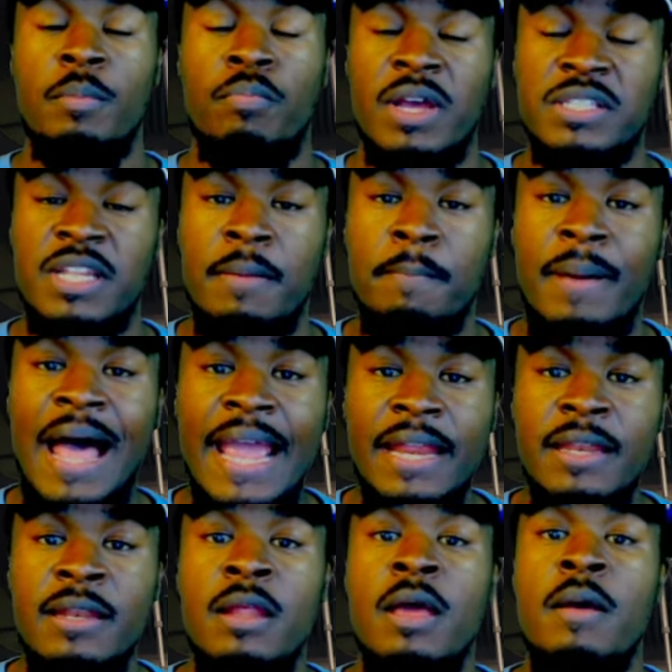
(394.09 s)
President
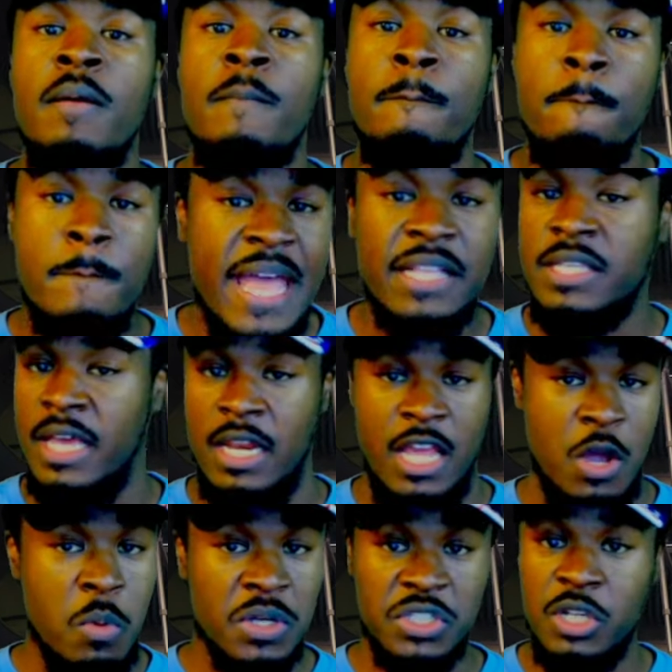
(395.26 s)
Biden meant it.
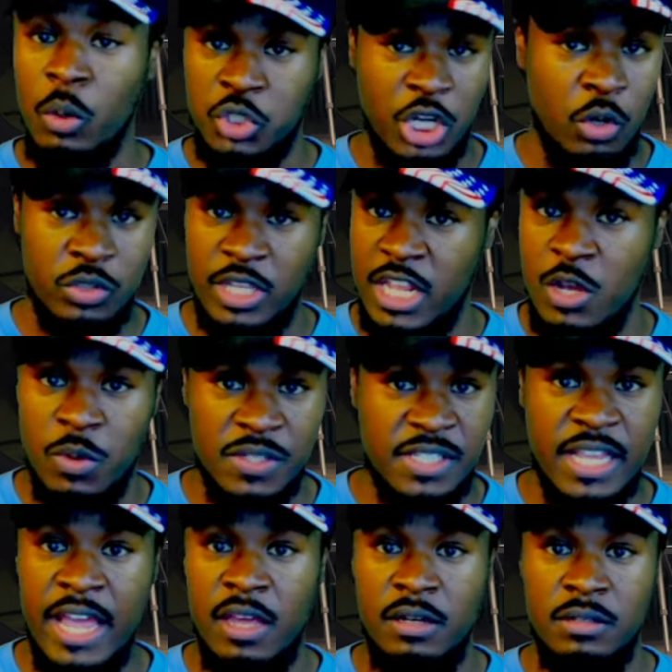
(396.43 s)
It was no joke that he was
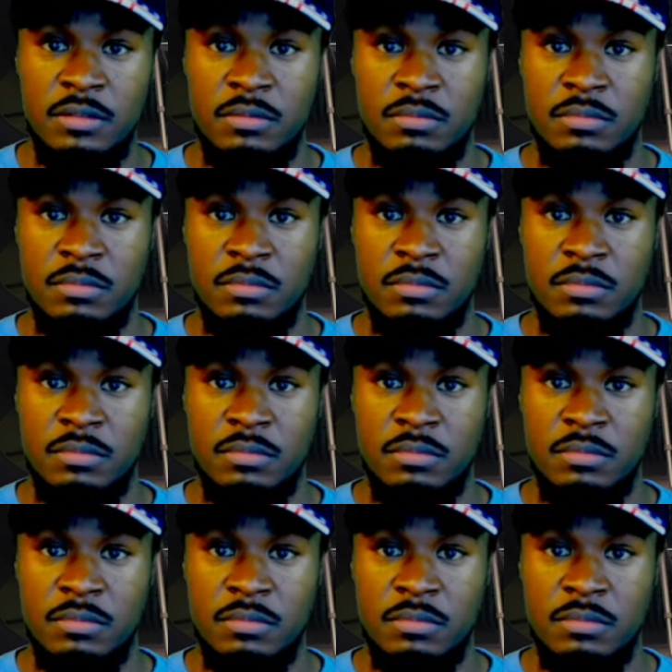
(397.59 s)
saying.